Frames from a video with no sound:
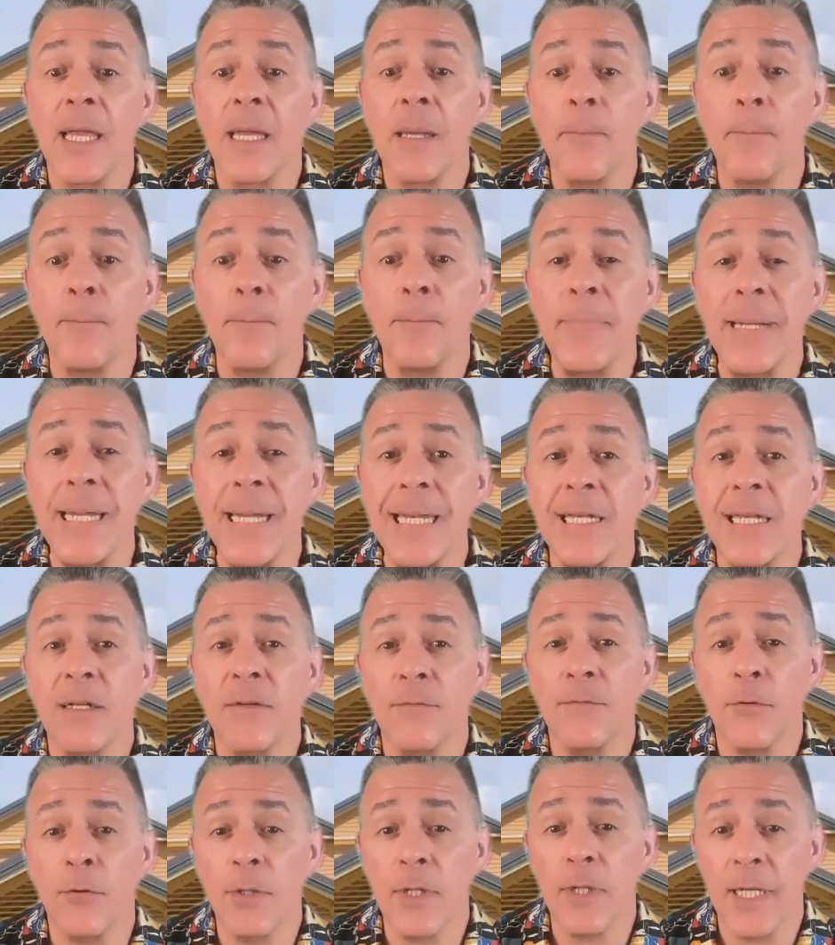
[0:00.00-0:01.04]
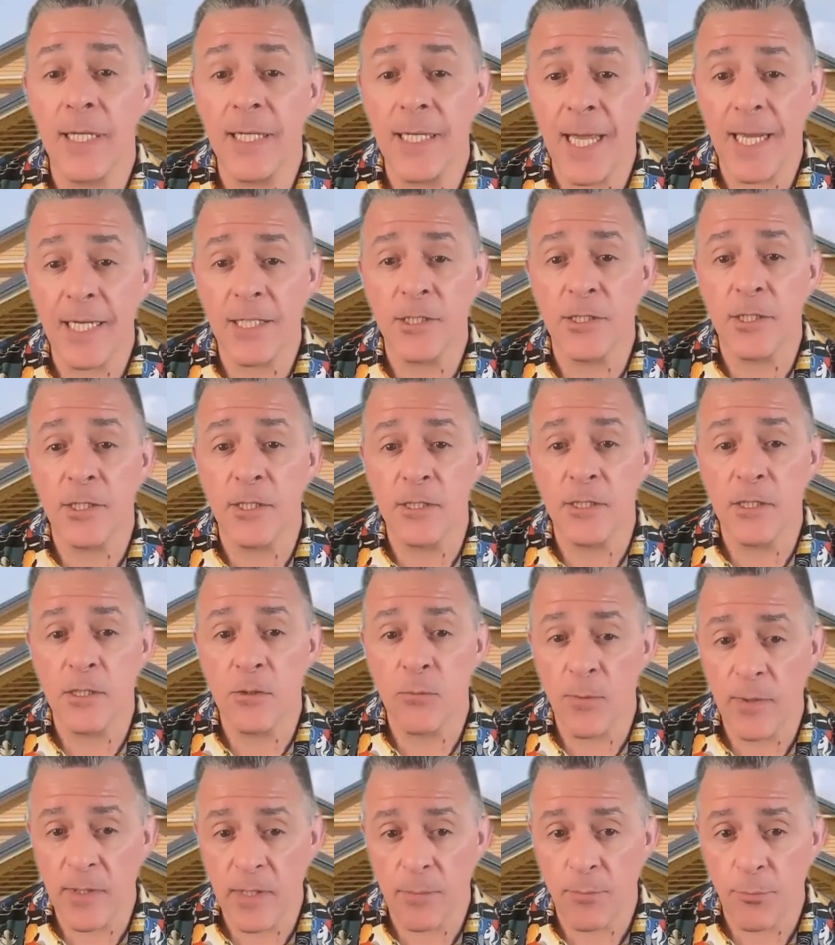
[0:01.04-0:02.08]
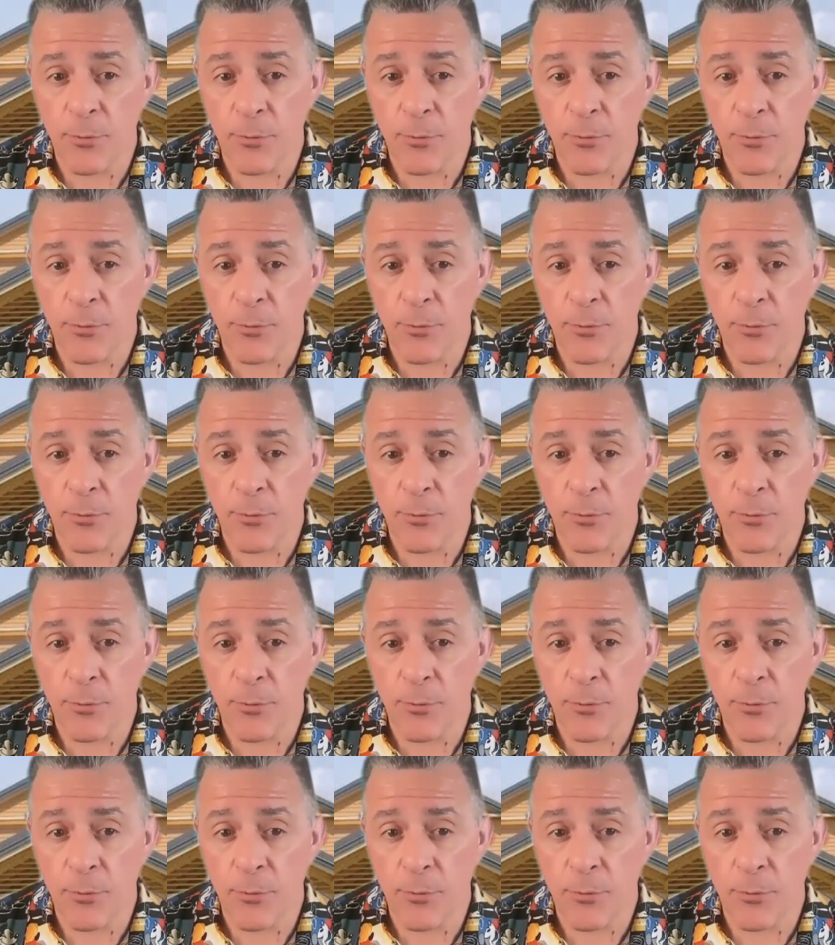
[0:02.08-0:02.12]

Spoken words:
meaningful connections with the